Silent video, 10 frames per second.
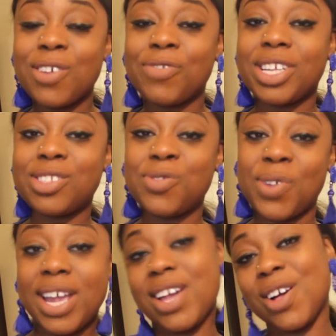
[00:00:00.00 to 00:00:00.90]
don't forget to
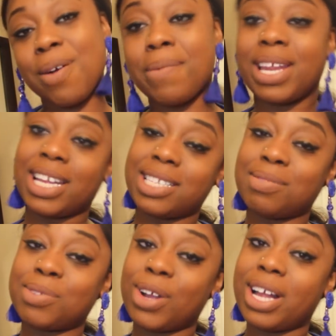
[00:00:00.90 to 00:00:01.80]
rate comment and
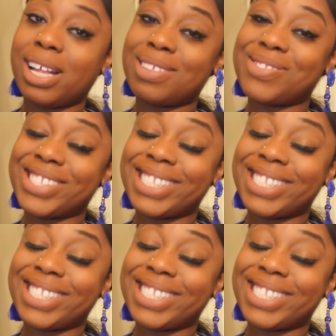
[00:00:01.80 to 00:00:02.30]
subscribe